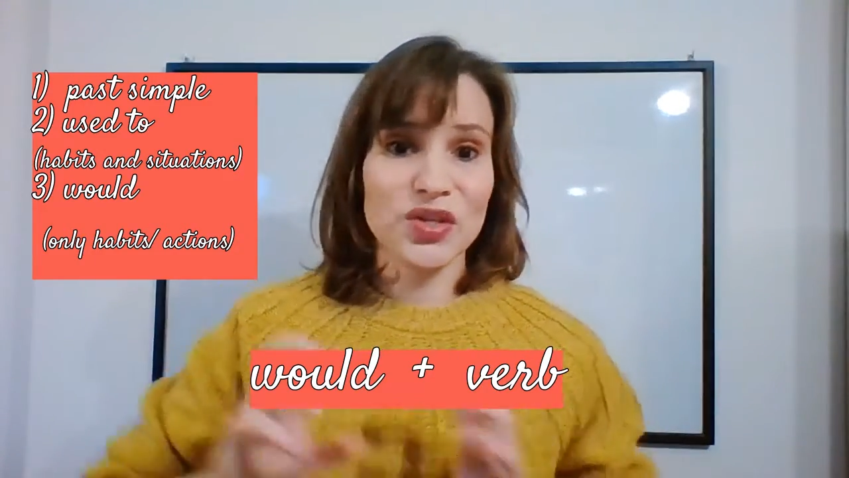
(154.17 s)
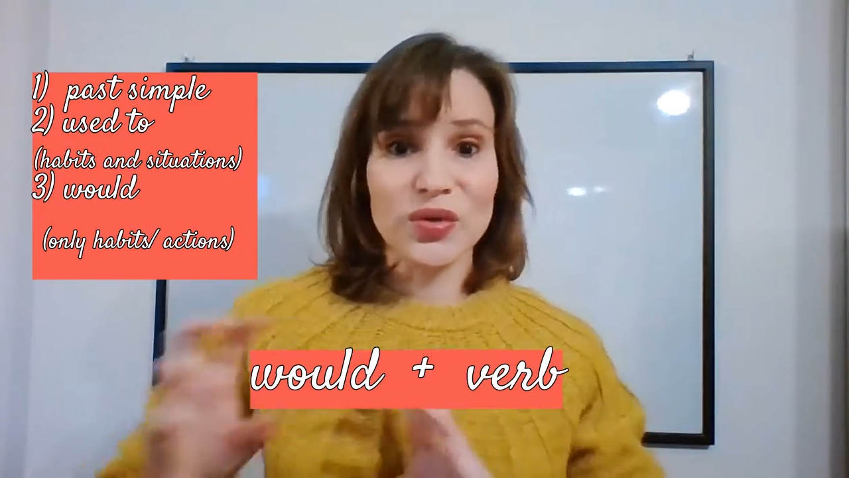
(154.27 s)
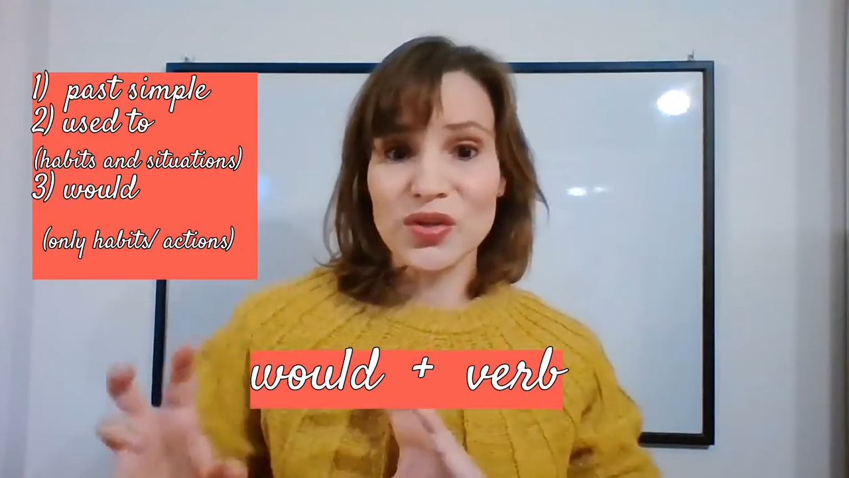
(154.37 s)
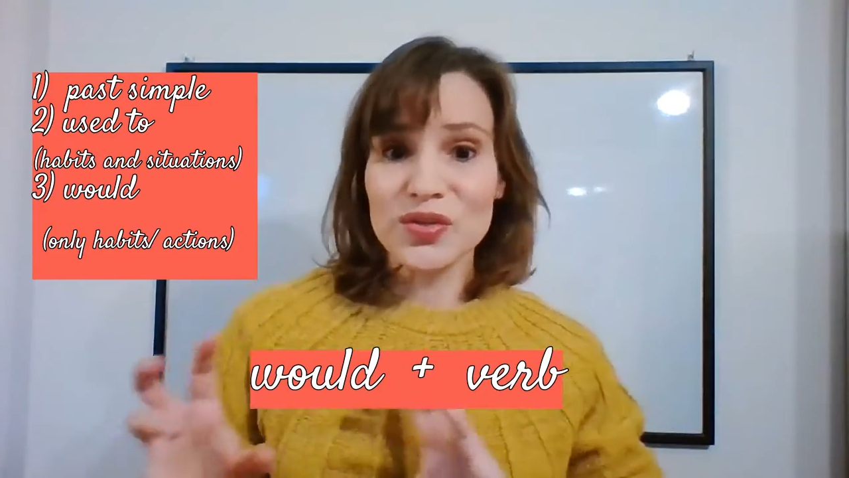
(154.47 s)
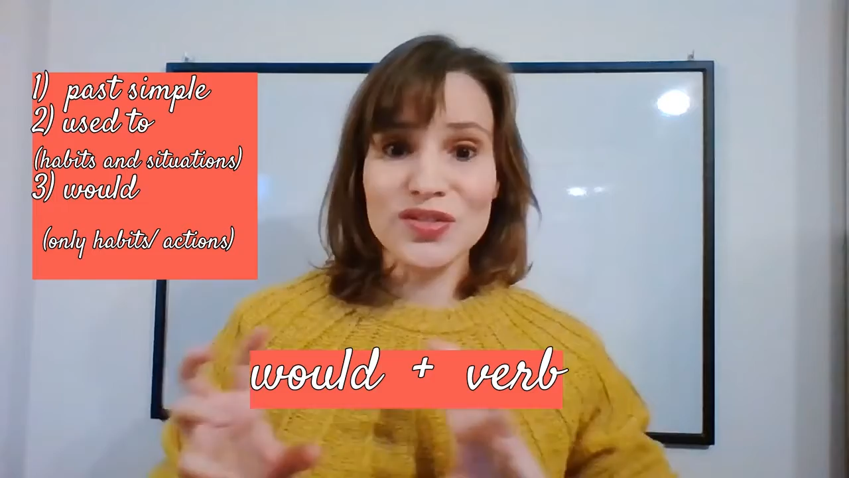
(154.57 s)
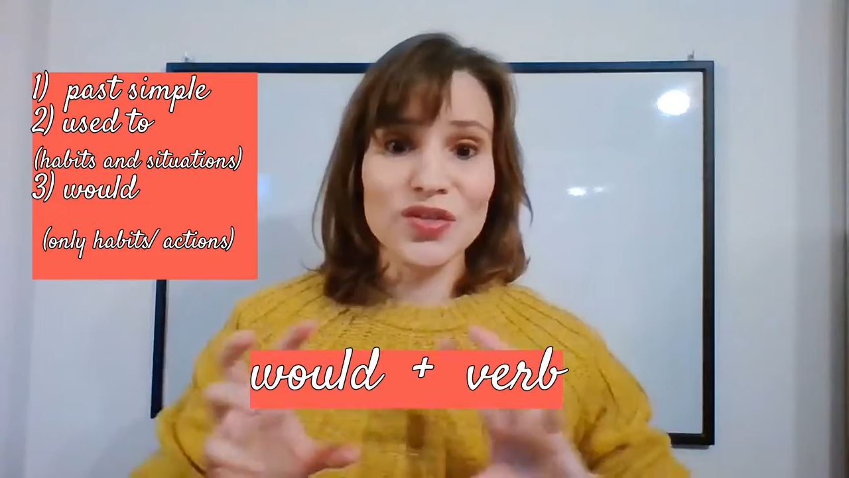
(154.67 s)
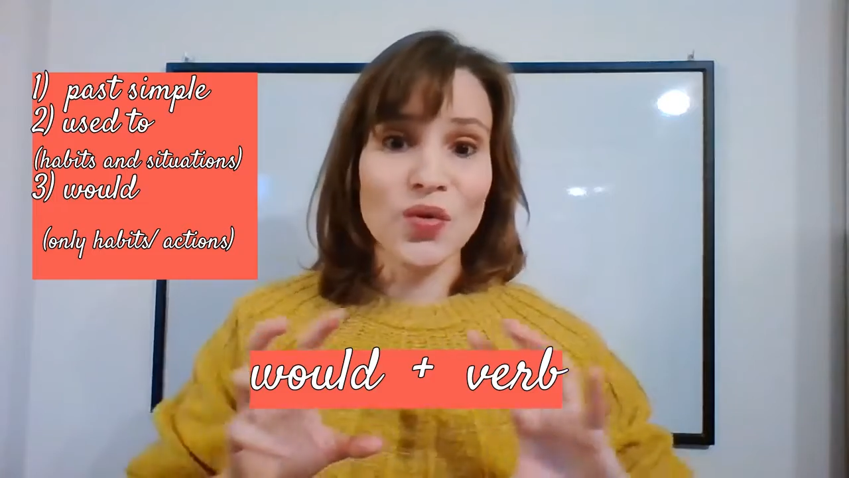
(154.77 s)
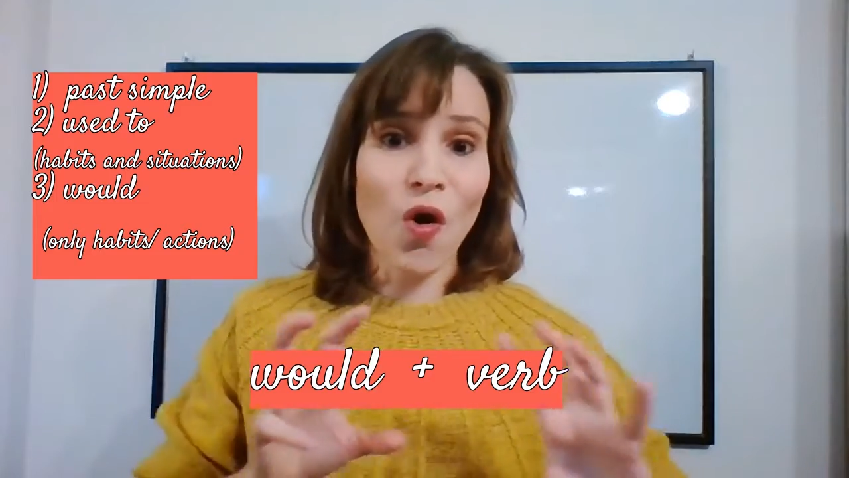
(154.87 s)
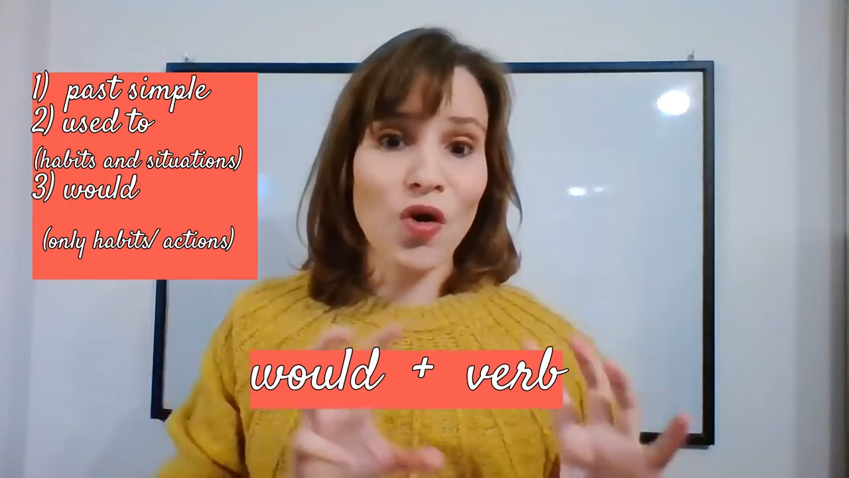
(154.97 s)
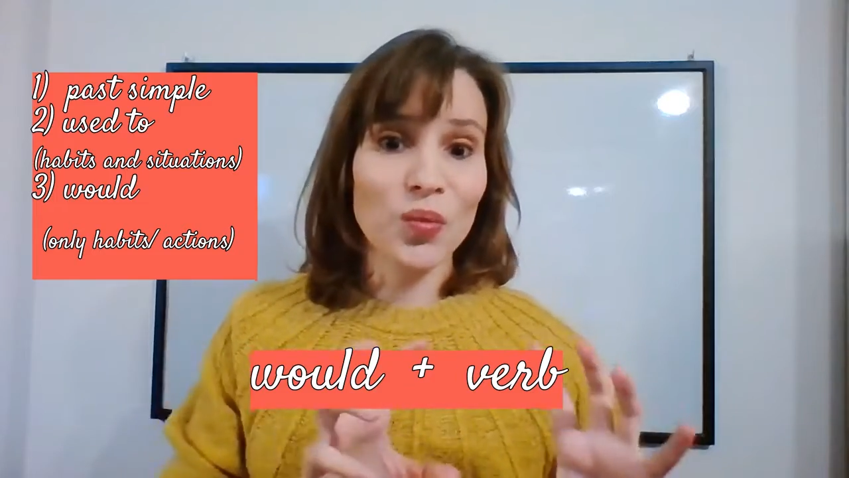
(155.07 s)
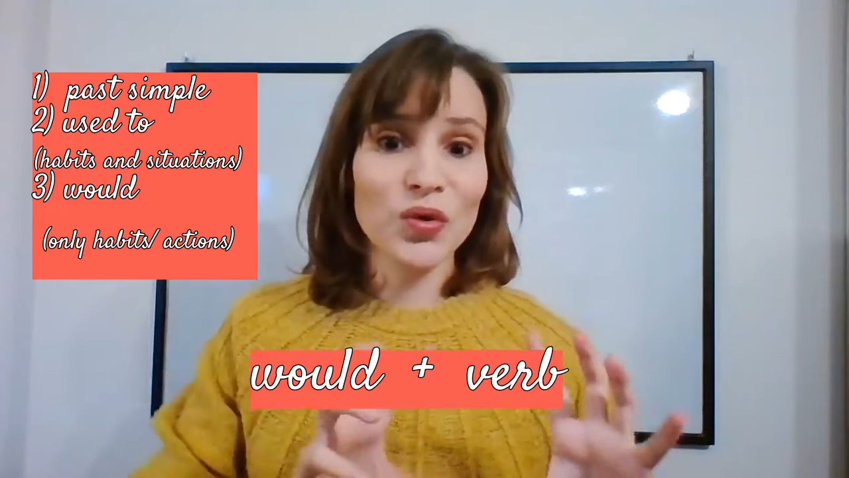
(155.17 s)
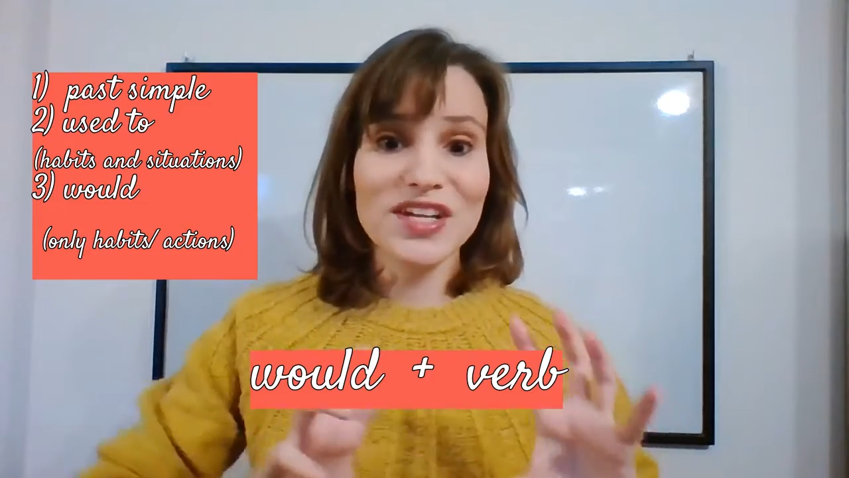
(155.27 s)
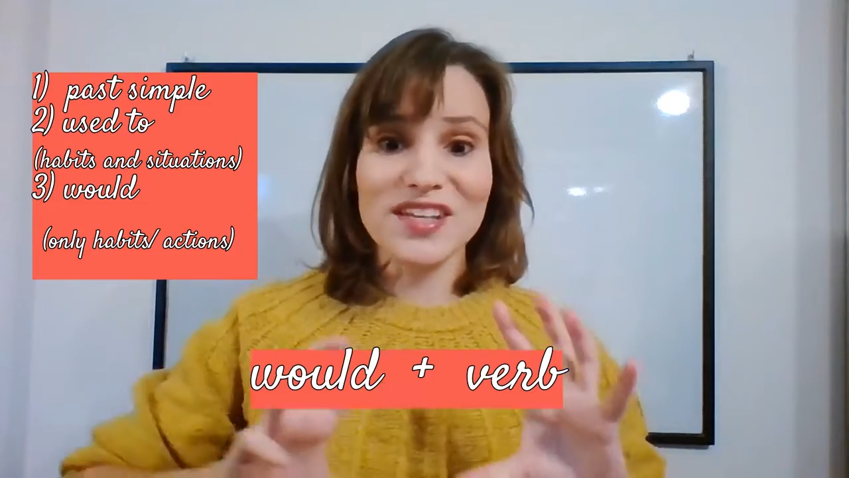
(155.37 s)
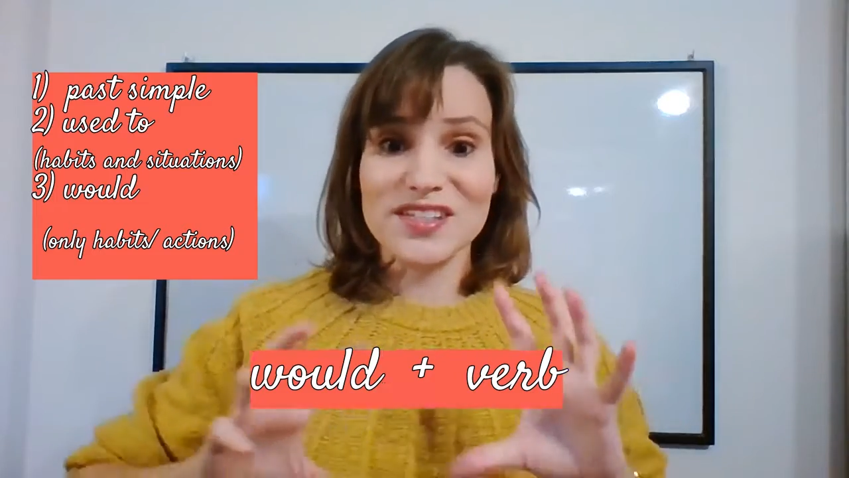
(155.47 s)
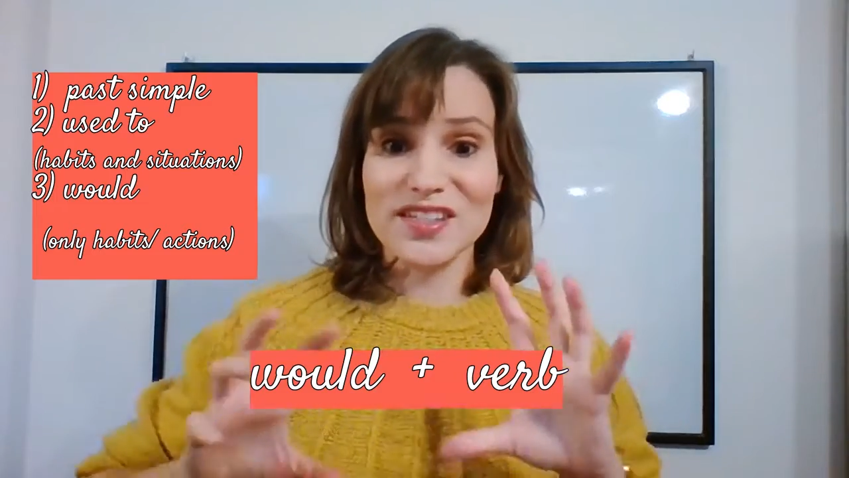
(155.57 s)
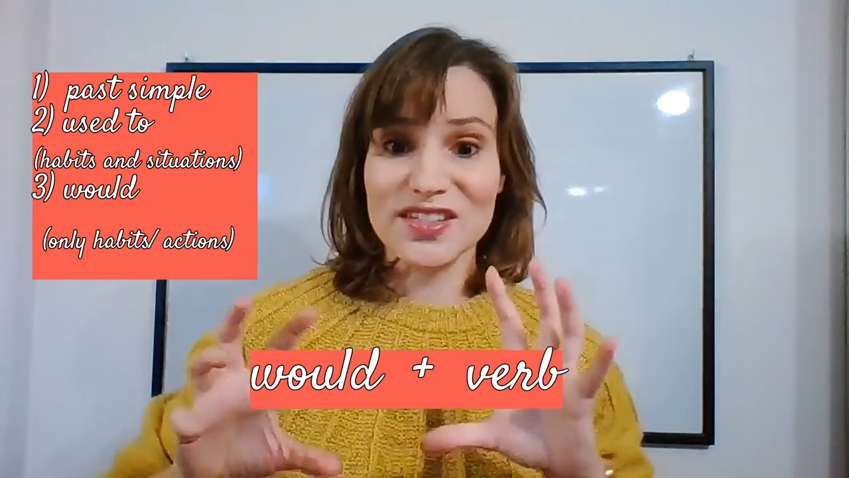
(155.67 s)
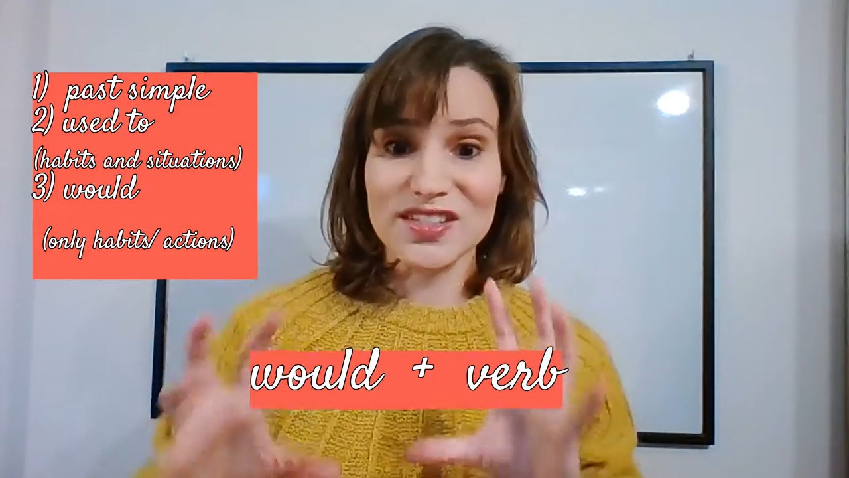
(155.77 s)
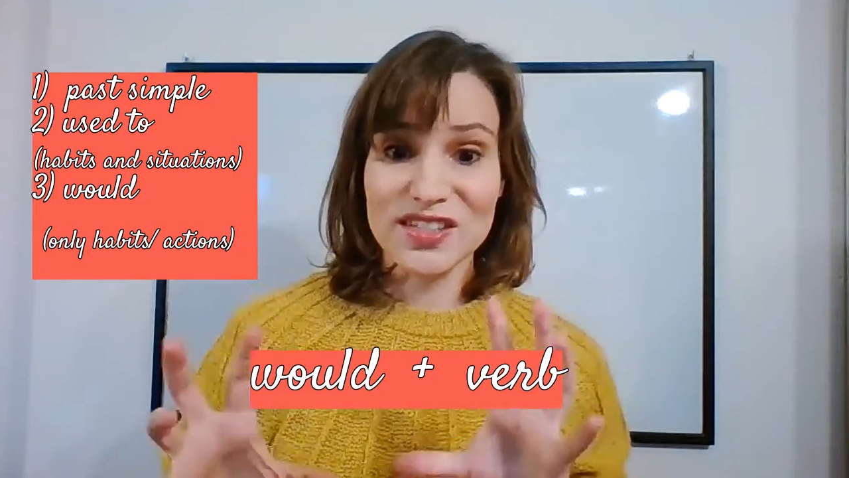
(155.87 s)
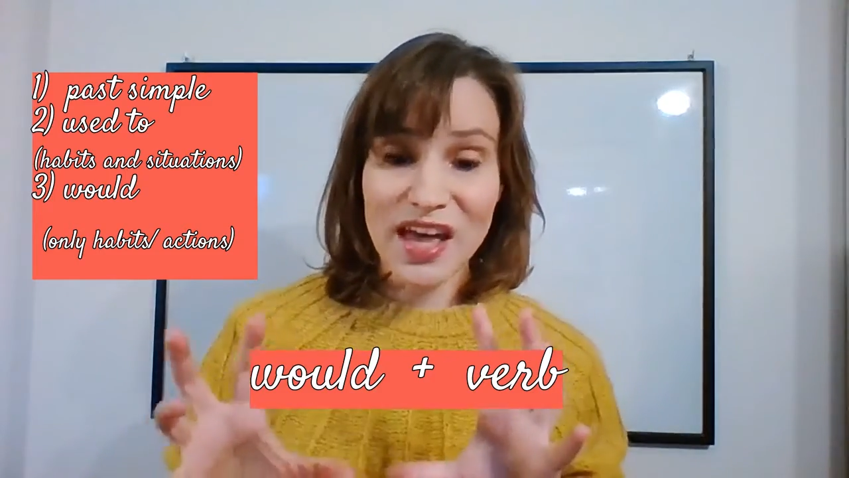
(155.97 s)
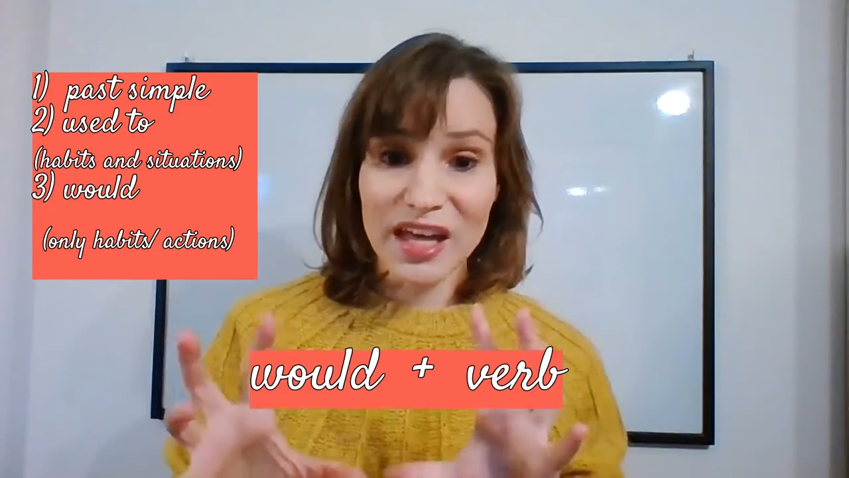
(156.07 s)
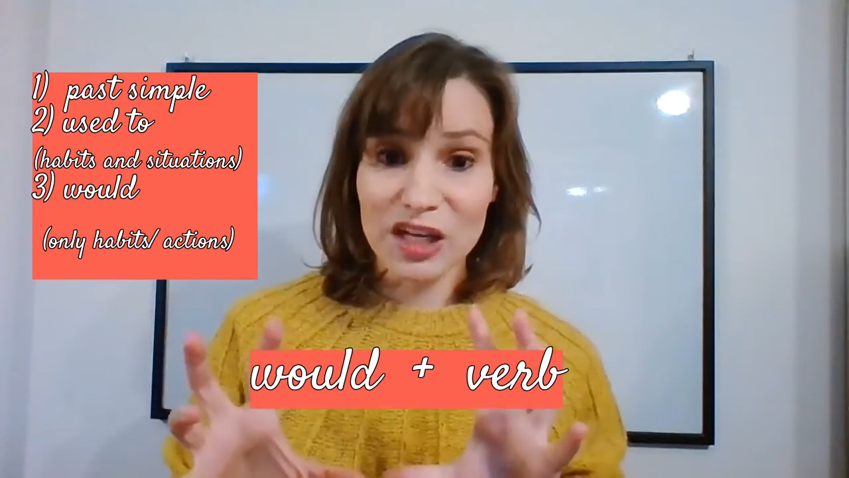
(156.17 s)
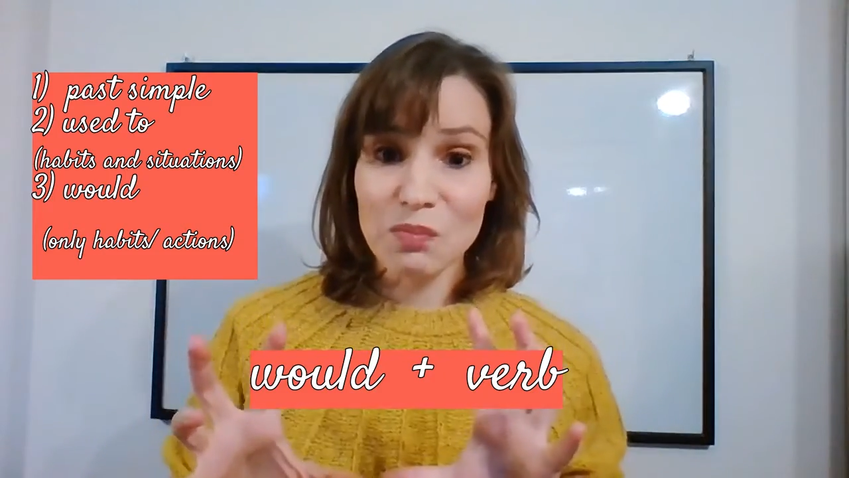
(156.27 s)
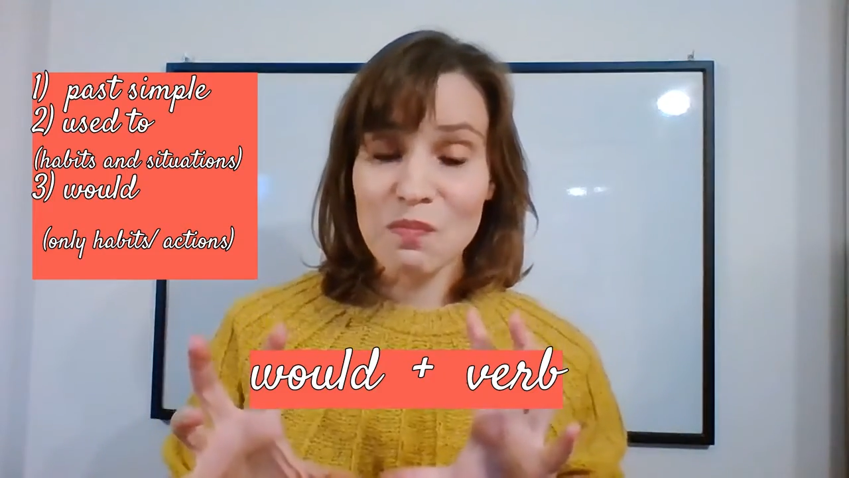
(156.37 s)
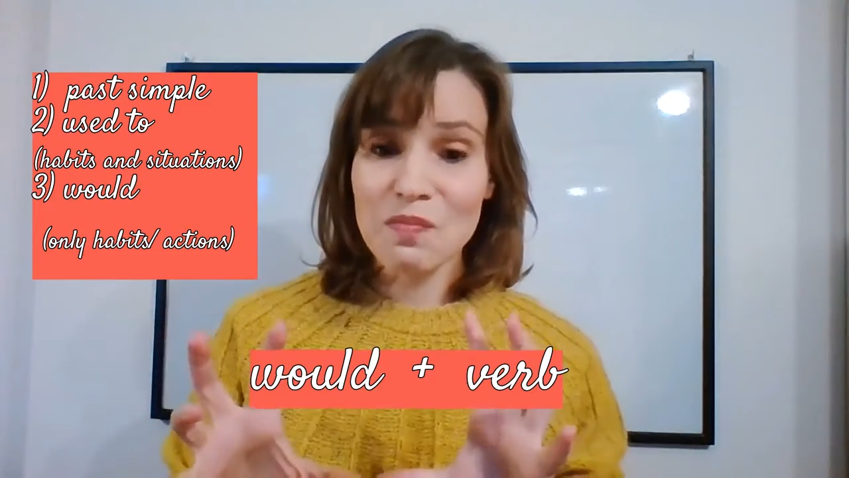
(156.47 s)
Used to or would is the same,